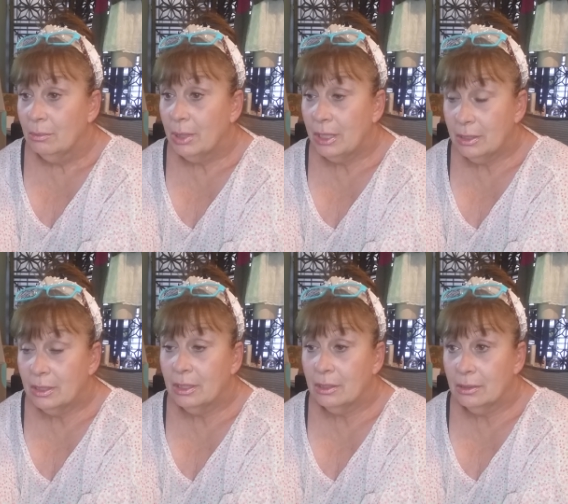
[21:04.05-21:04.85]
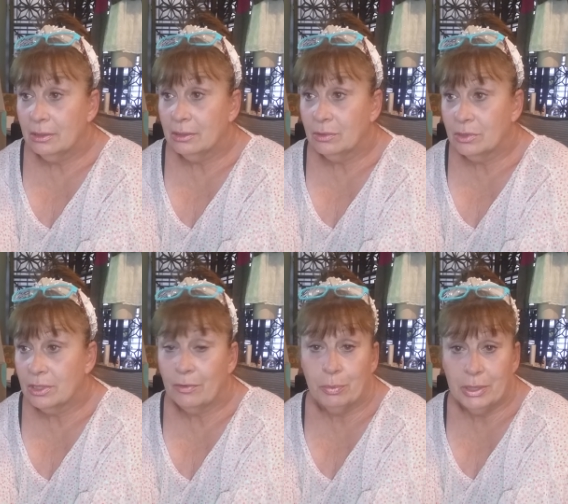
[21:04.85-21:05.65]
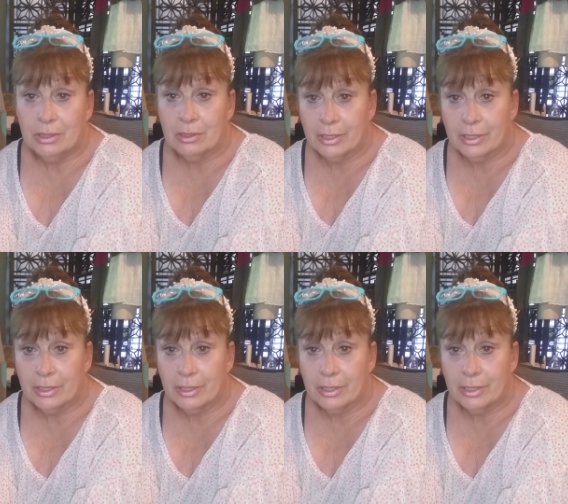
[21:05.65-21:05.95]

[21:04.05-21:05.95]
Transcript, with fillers: But I did get several pieces